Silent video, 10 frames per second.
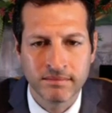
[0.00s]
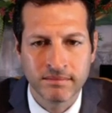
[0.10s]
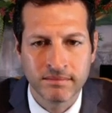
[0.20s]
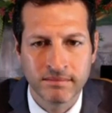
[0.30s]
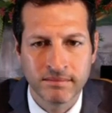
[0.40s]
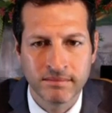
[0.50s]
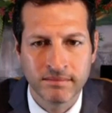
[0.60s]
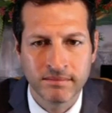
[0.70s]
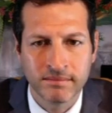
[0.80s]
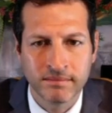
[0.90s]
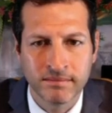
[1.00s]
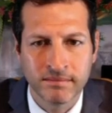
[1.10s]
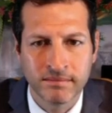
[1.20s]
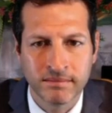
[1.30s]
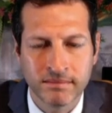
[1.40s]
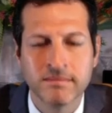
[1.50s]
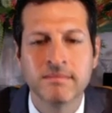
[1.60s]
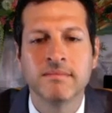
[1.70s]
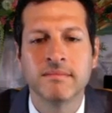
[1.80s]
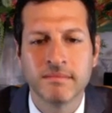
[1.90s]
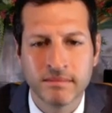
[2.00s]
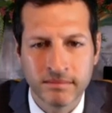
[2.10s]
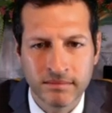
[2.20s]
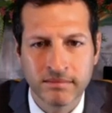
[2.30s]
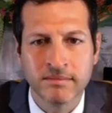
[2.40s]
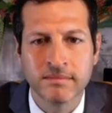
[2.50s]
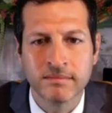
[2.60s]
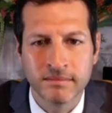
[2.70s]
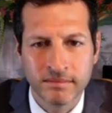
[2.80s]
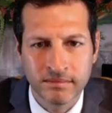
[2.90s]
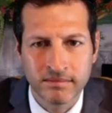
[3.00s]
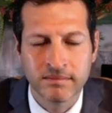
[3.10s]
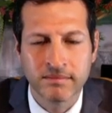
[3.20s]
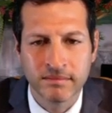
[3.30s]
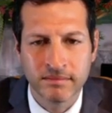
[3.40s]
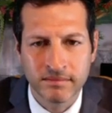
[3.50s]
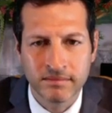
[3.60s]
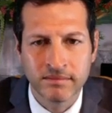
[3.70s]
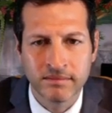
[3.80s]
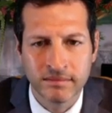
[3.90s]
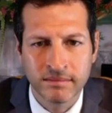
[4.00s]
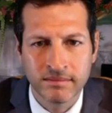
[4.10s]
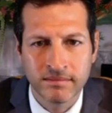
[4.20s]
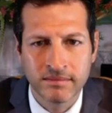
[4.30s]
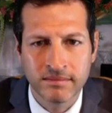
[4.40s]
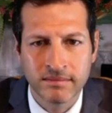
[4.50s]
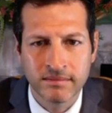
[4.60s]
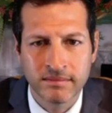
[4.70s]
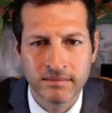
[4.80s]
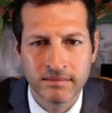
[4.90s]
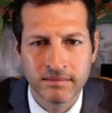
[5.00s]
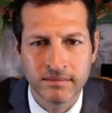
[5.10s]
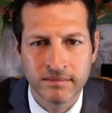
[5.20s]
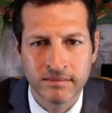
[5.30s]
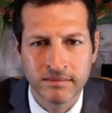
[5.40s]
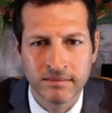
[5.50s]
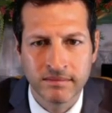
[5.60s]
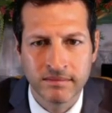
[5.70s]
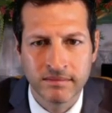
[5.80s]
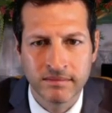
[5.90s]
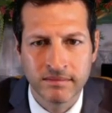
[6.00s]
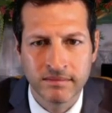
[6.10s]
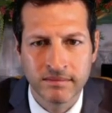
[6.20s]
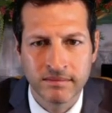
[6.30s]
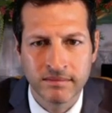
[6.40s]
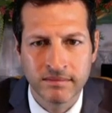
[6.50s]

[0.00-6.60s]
No words are spoken by the person on screen.